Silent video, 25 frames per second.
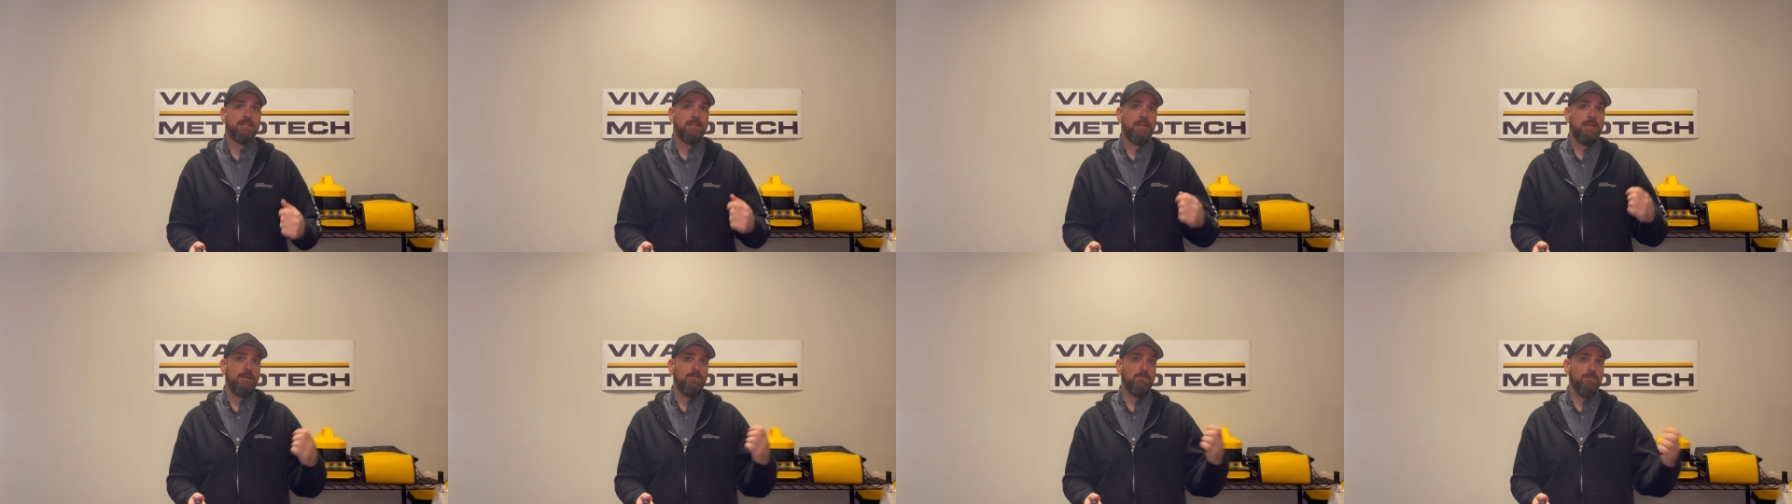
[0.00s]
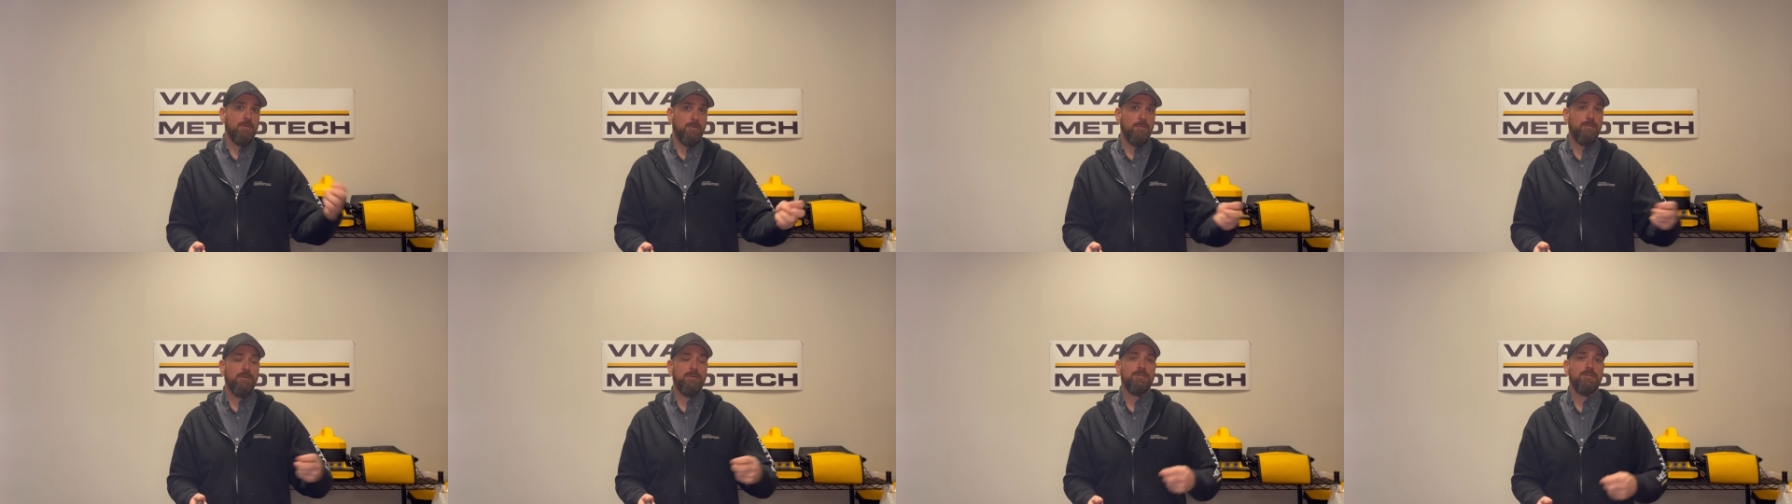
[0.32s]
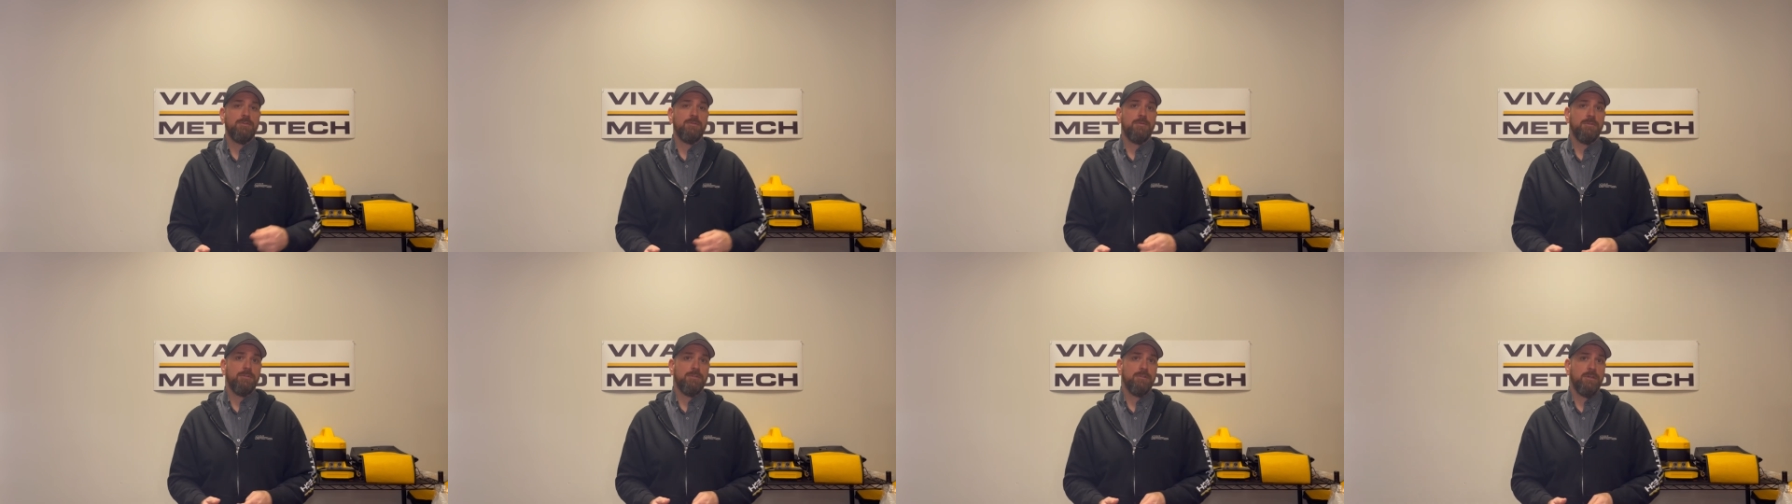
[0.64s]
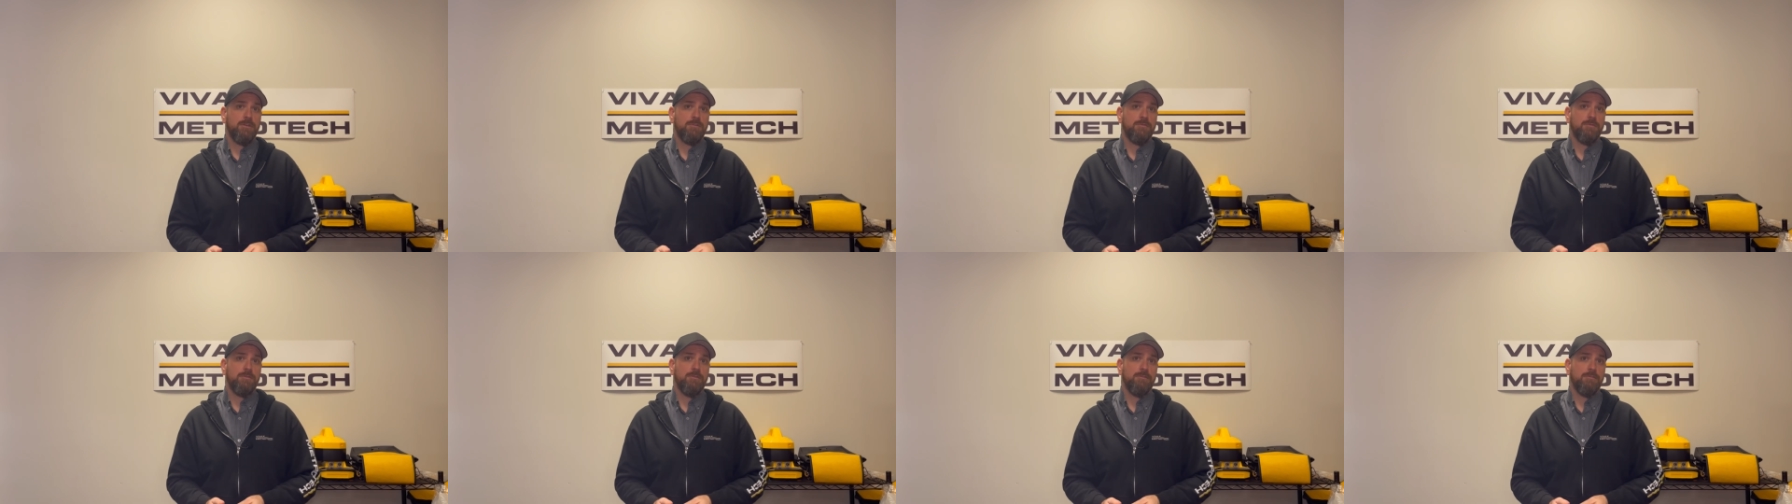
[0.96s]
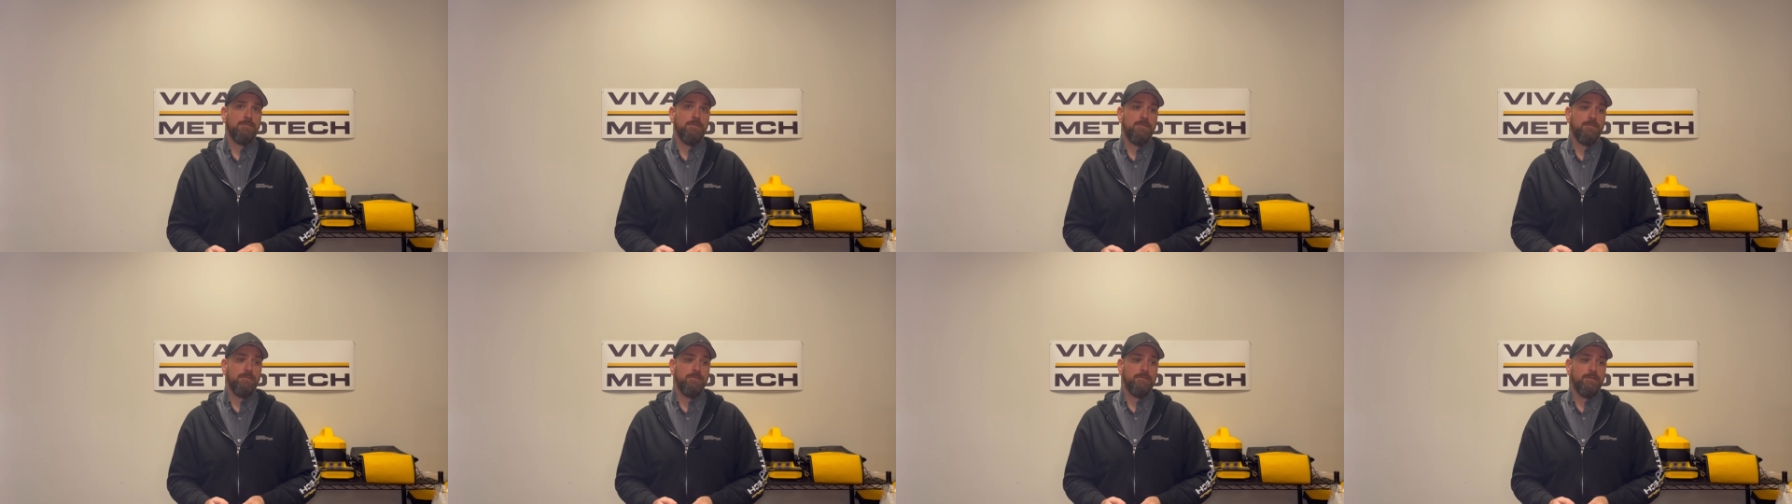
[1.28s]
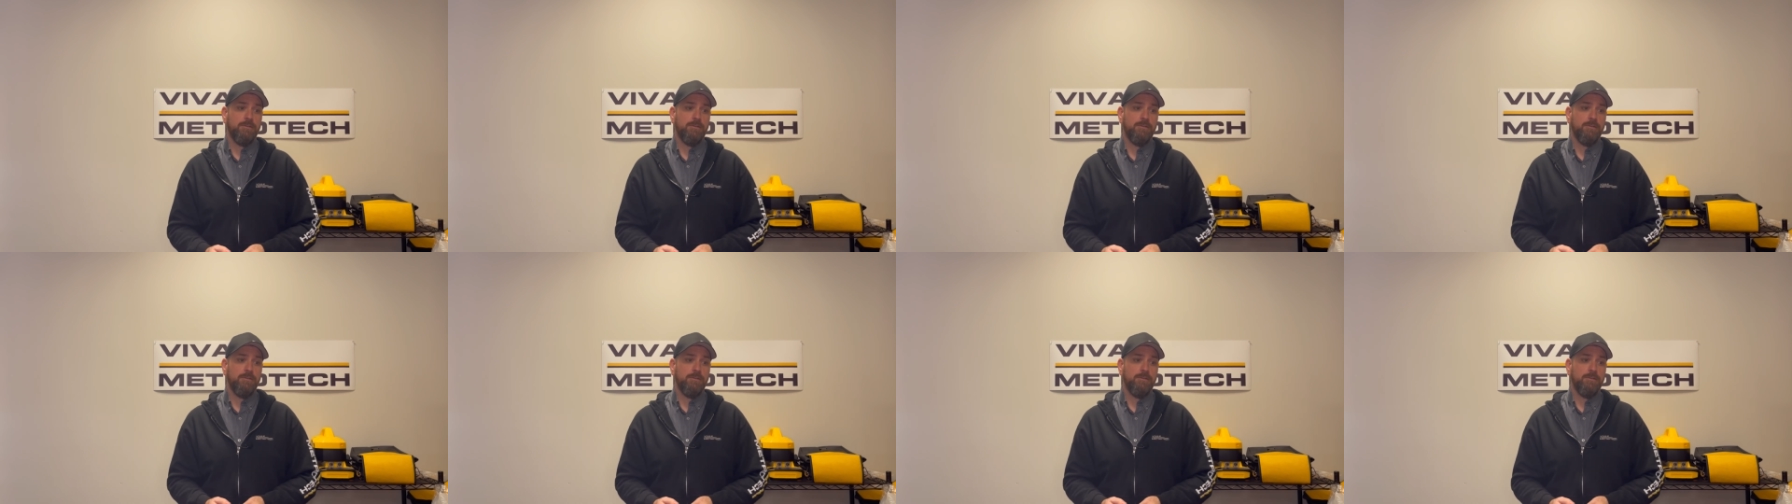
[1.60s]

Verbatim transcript: and we'll put you in touch with your local